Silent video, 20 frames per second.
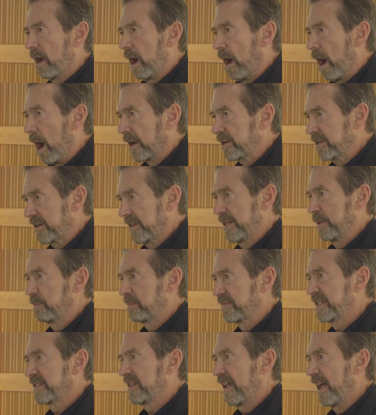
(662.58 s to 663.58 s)
onto
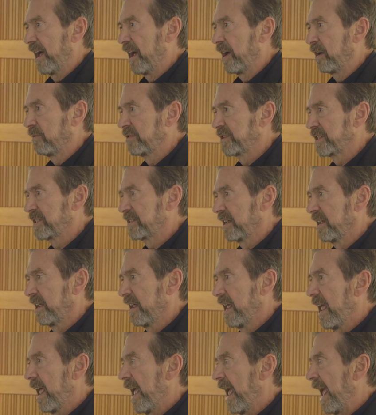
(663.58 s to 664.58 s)
themselves
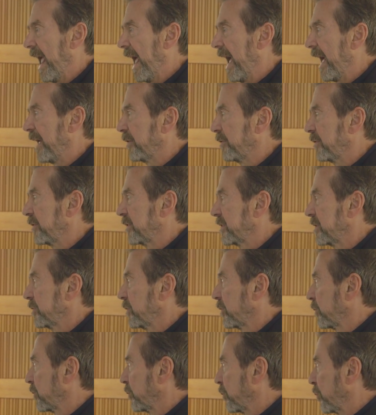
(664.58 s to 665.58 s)
and
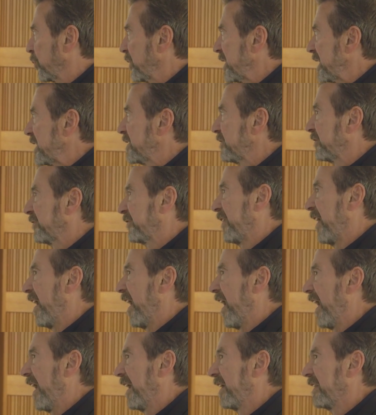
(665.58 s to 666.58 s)

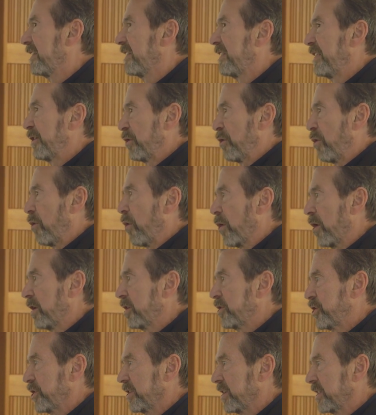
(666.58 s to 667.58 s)
redefine their
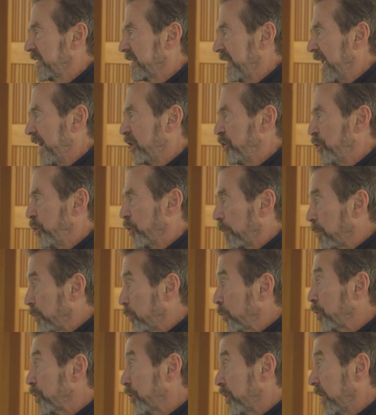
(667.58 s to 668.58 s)
origins as you're
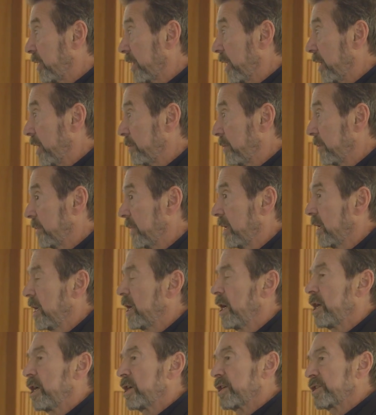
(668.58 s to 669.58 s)
pushing them.
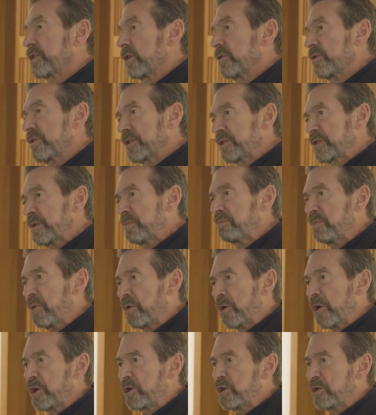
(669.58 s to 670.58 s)
So that the
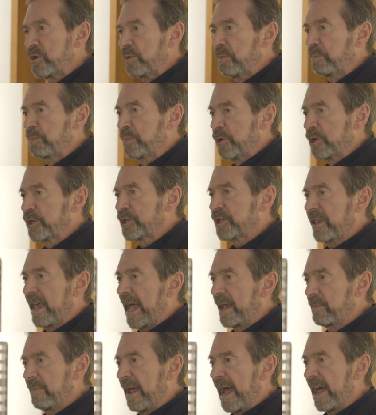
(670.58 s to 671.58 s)
more you push
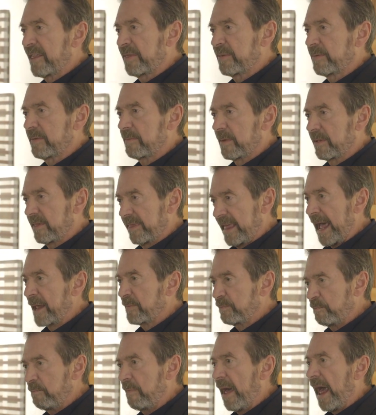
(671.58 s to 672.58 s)
that math,
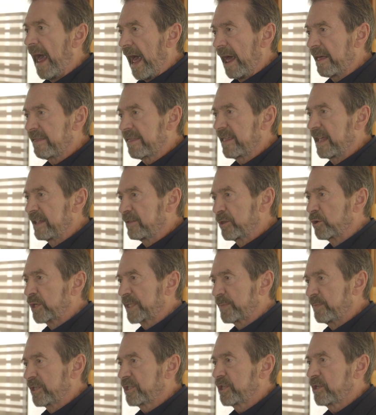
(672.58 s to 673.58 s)
that math and
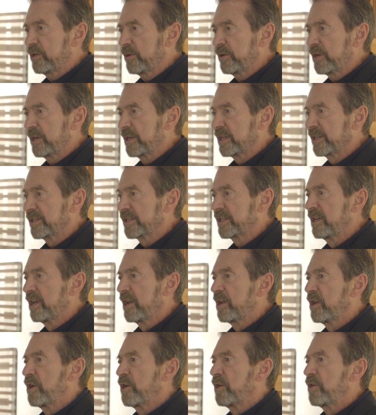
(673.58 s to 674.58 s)
those materials,
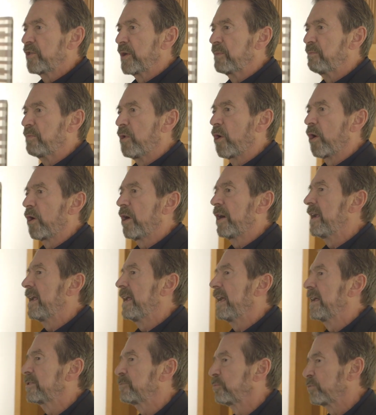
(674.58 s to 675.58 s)
the more
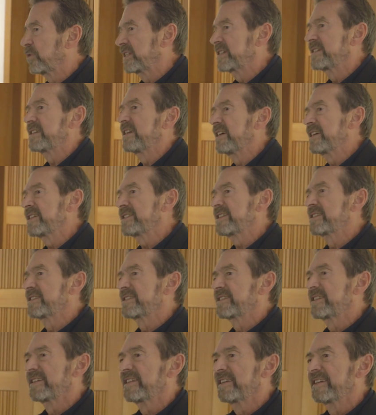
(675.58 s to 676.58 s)
it
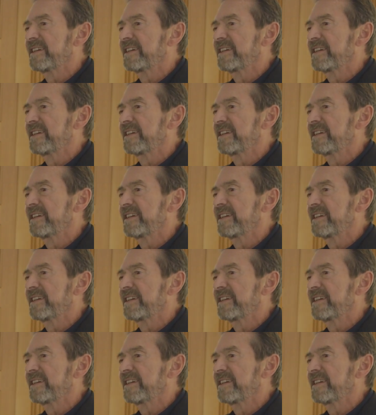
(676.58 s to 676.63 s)
resists